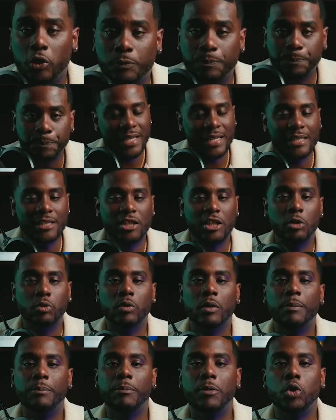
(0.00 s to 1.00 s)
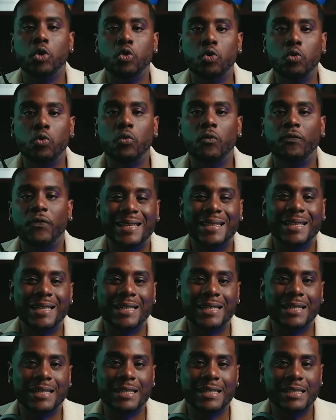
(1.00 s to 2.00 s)
do is to remove
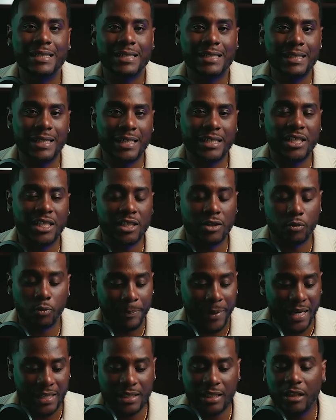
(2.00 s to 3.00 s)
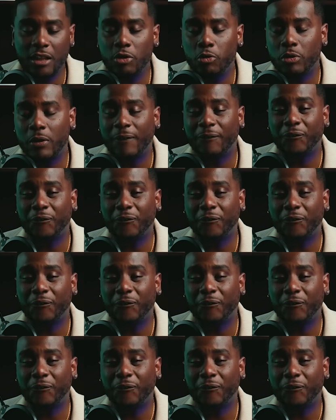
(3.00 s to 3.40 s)
the snitches. Basically, you want